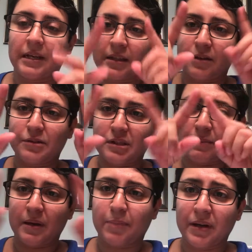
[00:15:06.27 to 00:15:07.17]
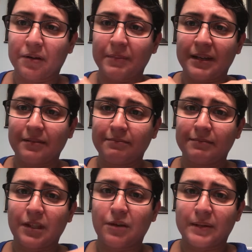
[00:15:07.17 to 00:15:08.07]
It used to be a pyramid.
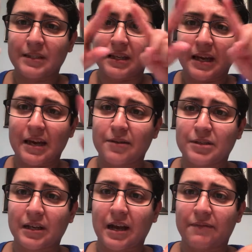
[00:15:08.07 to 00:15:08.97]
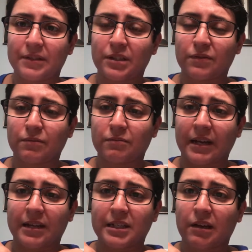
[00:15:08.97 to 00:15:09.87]
The USDA used to have its
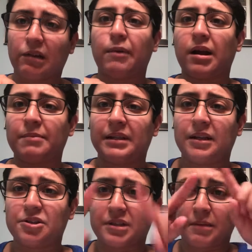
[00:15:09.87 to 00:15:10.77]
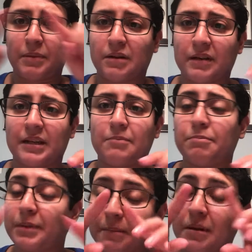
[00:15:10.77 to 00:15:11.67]
dietary recommendations in a
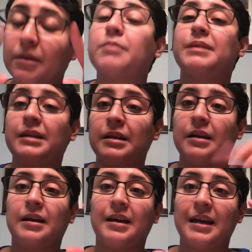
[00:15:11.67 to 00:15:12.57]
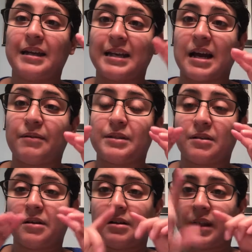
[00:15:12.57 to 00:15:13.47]
pyramid, and now
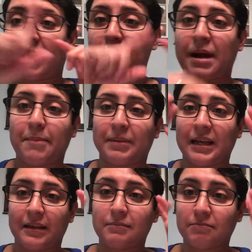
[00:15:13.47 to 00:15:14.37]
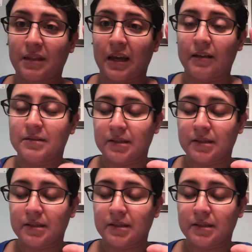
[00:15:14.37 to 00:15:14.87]
it's like a my plate thing.